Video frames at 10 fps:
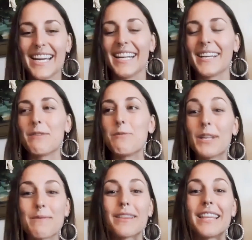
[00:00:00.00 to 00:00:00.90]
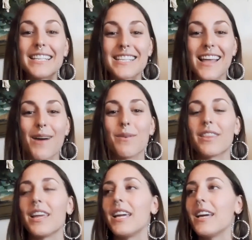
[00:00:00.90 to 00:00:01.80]
And I can really relate to that with
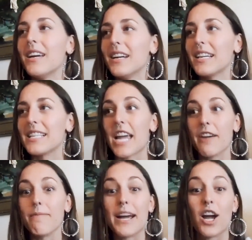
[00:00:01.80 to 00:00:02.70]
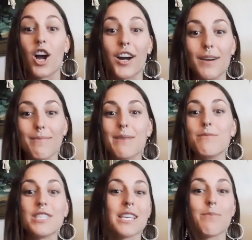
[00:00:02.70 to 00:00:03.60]
like, because I have my art, my
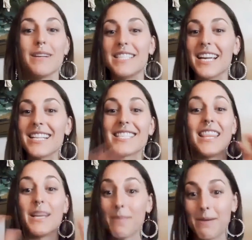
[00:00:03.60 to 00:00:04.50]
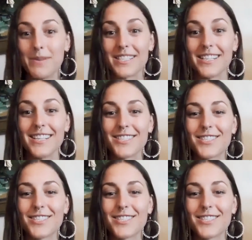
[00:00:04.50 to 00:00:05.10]
music, my dance, and then my business.